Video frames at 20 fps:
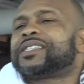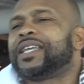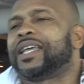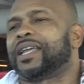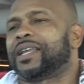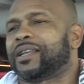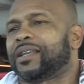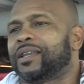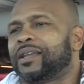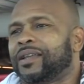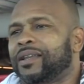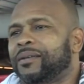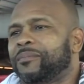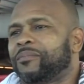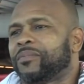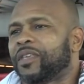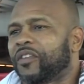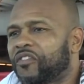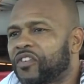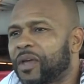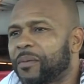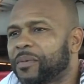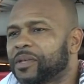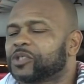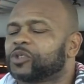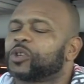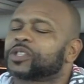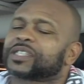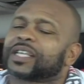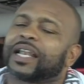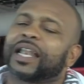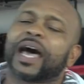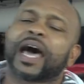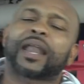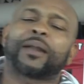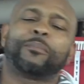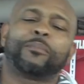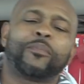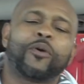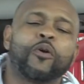that? You feel me? So it's a lot
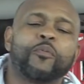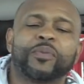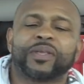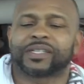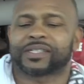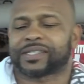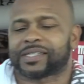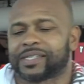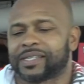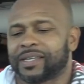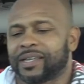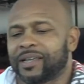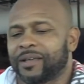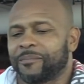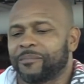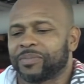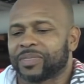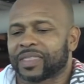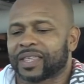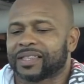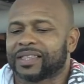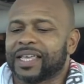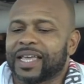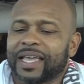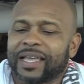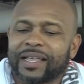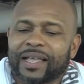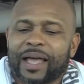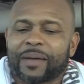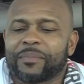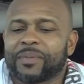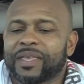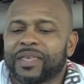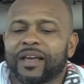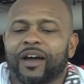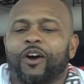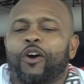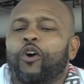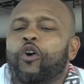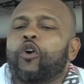of moments that, I mean,
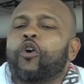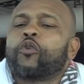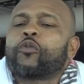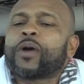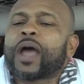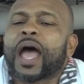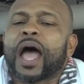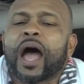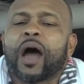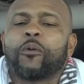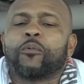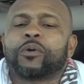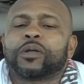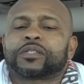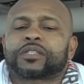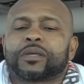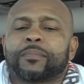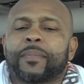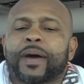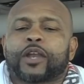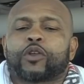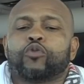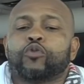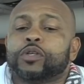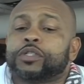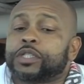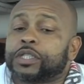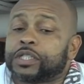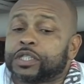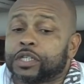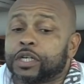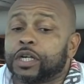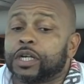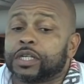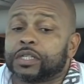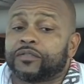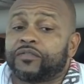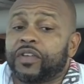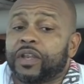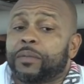a whole round with somebody who is as good
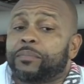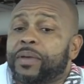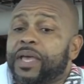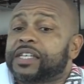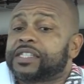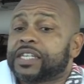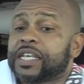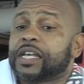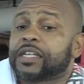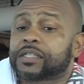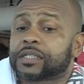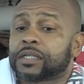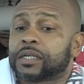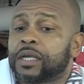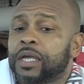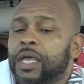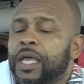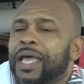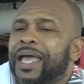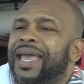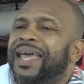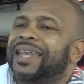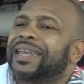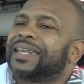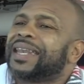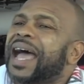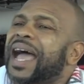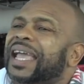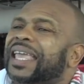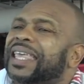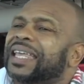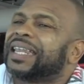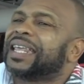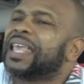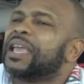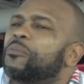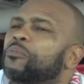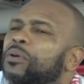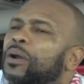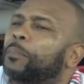as Vinny Pazienza and not get
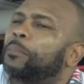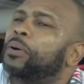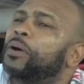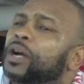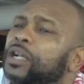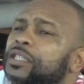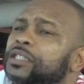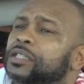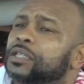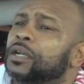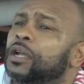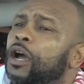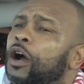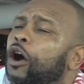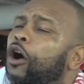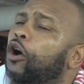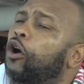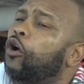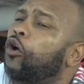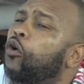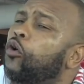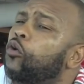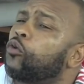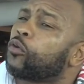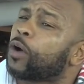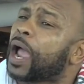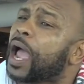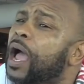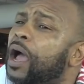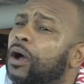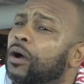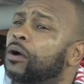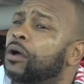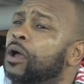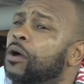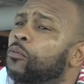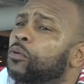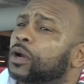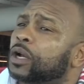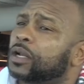hit with a punch. A whole
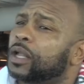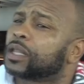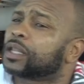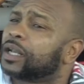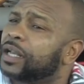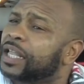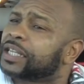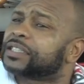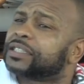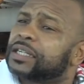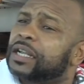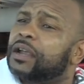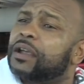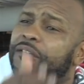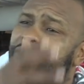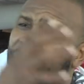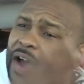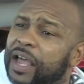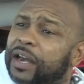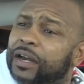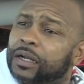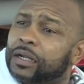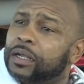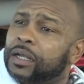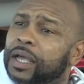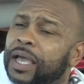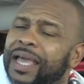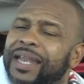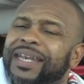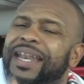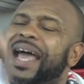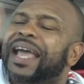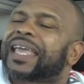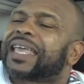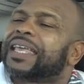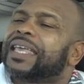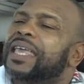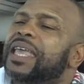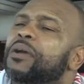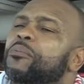round with another legendary fighter and not
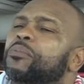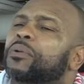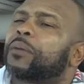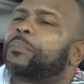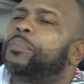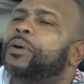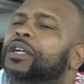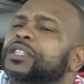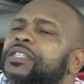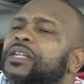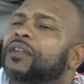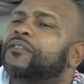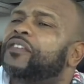get hit with a punch in the